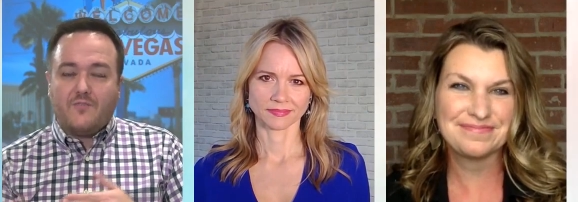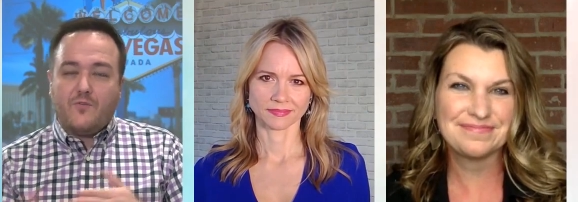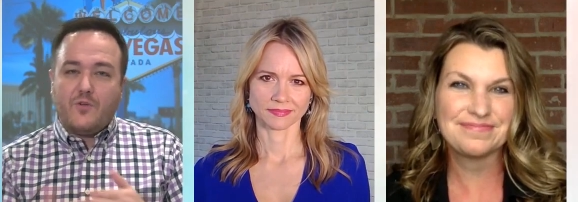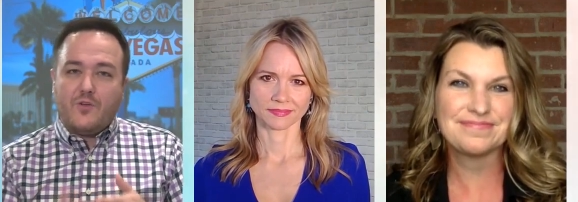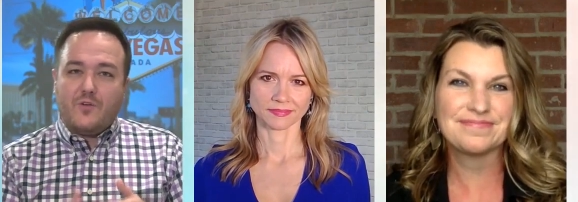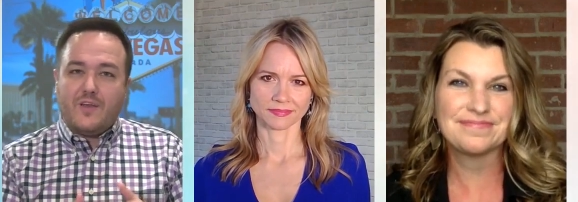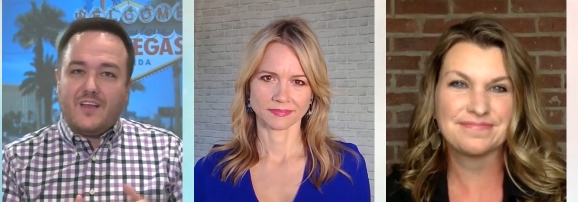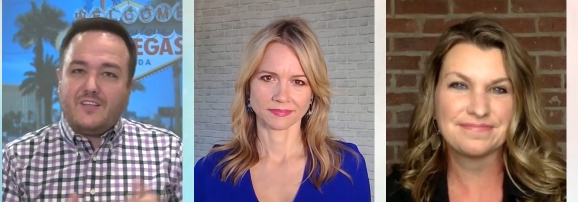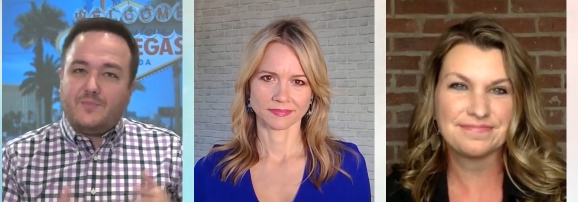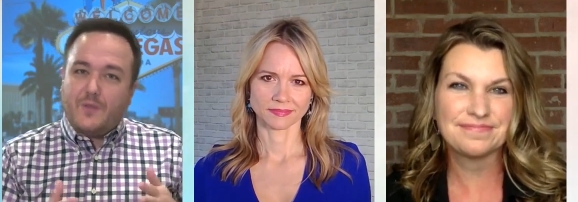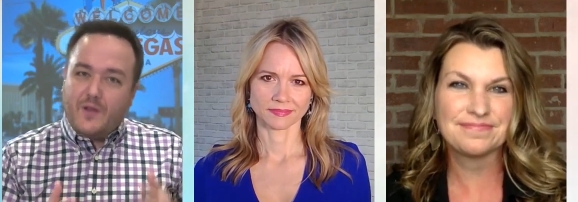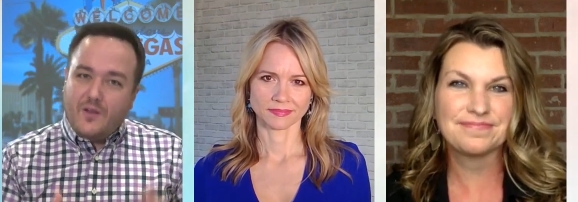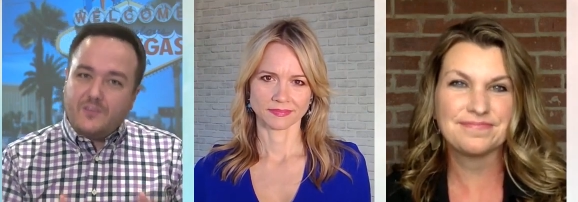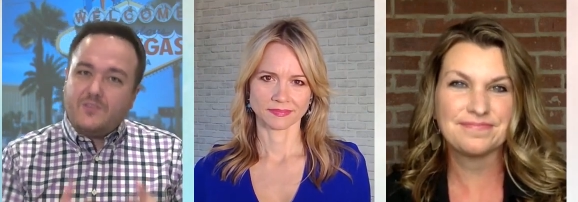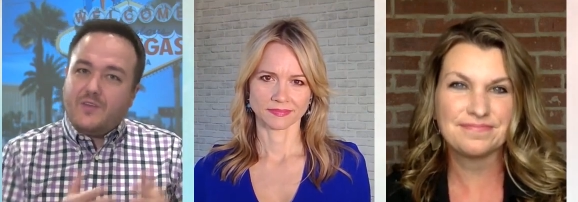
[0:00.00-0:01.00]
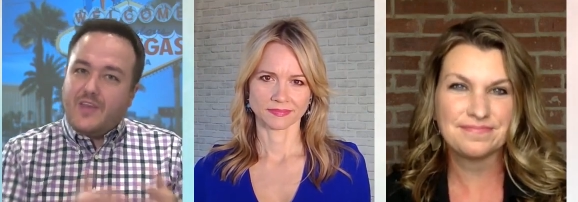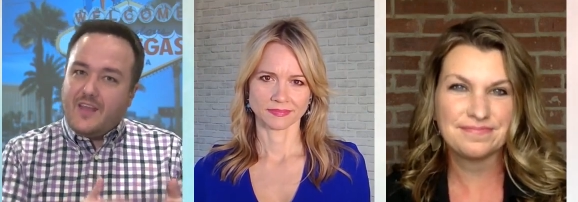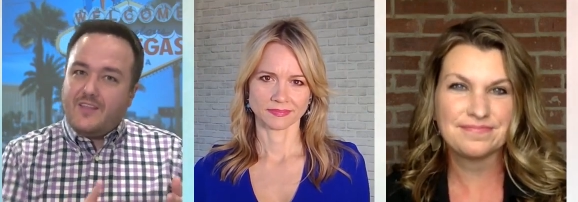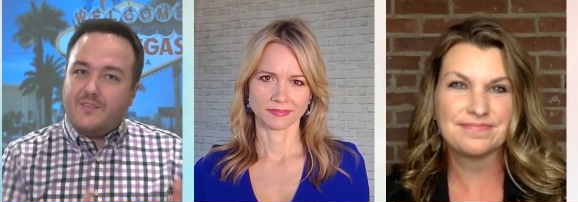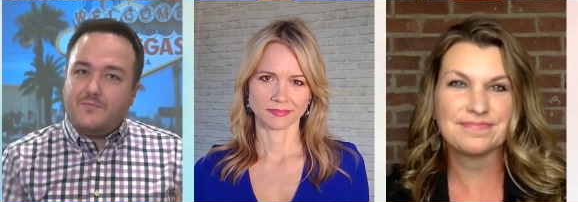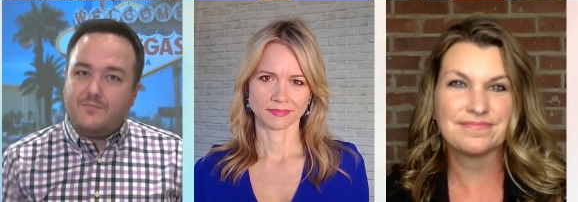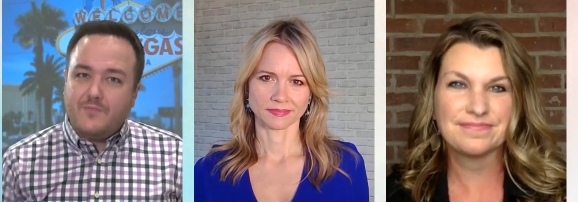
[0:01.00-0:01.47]
Speaker 1: for your kids, but also getting
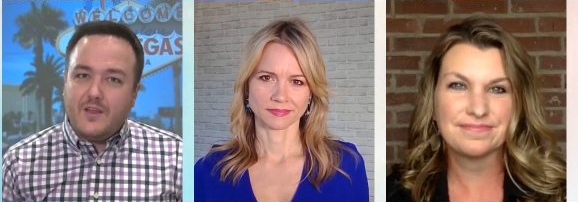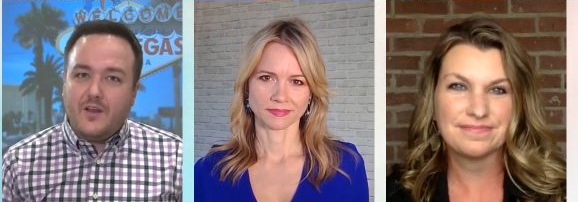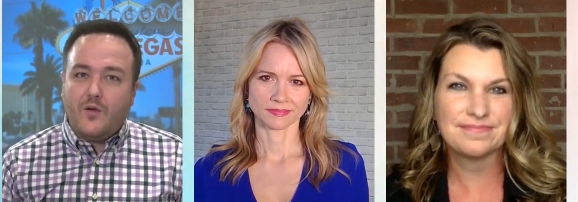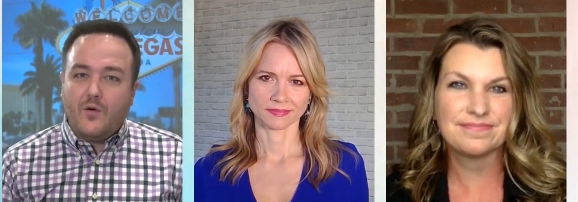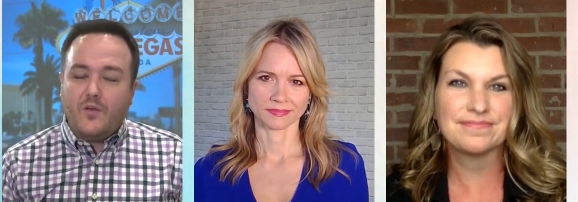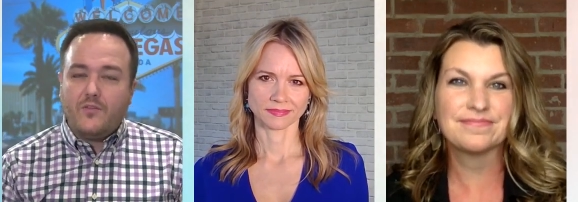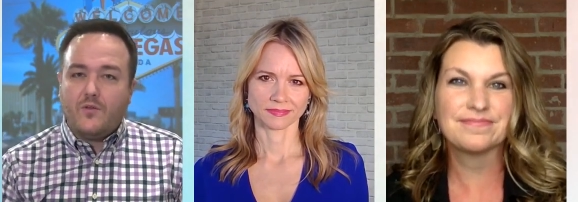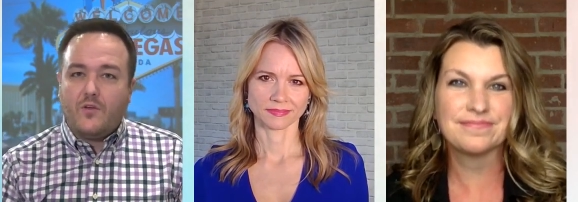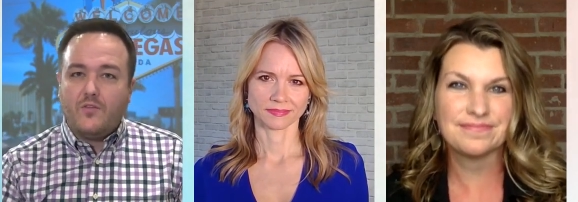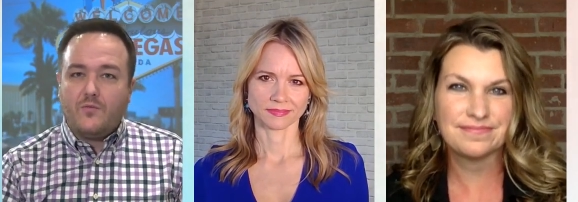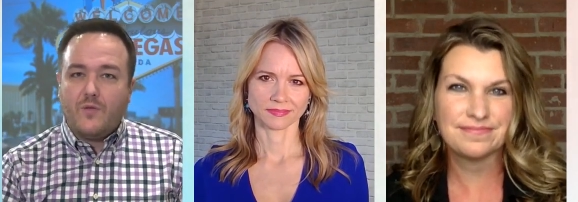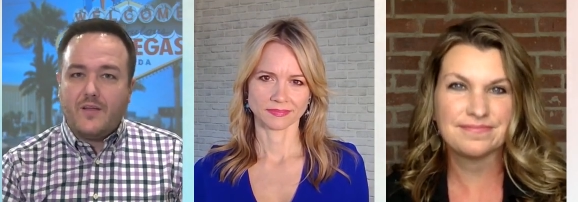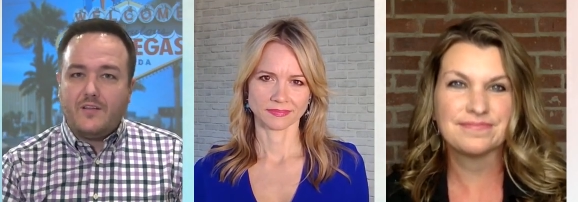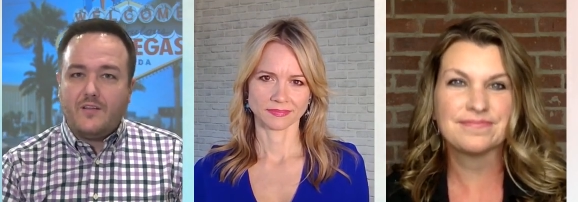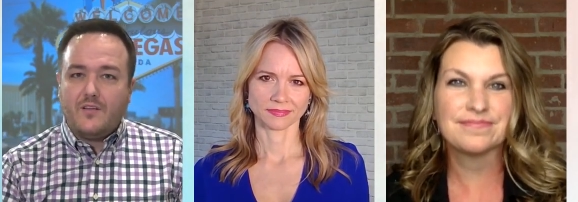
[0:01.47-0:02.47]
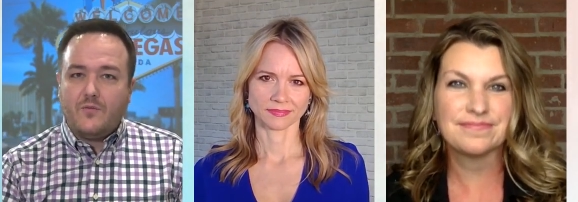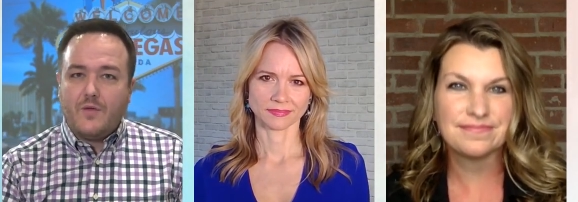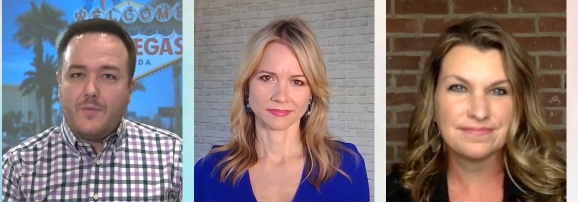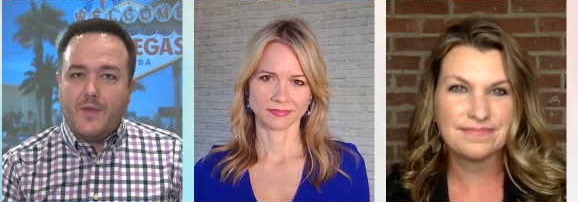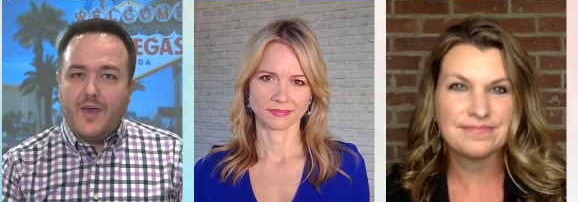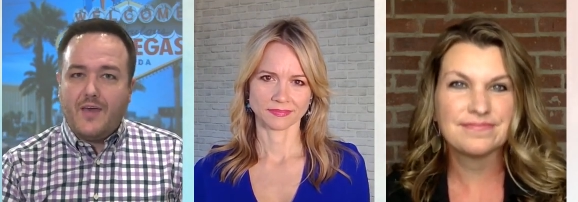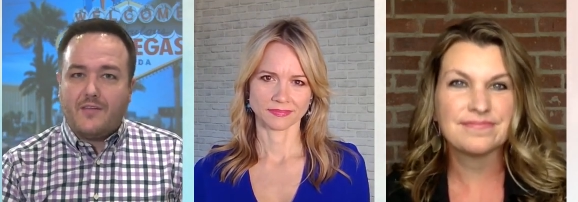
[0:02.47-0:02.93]
them, you know, on the on the right on the right
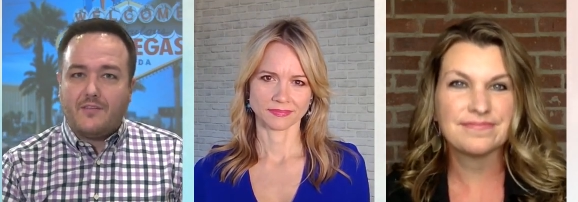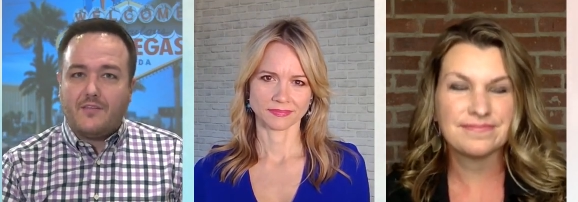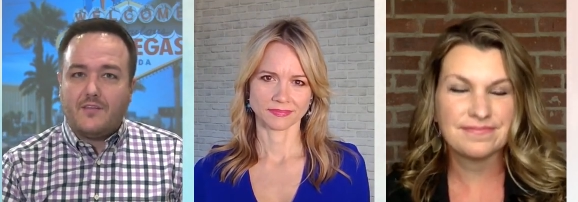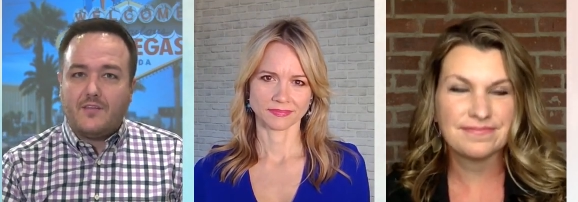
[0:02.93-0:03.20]
path?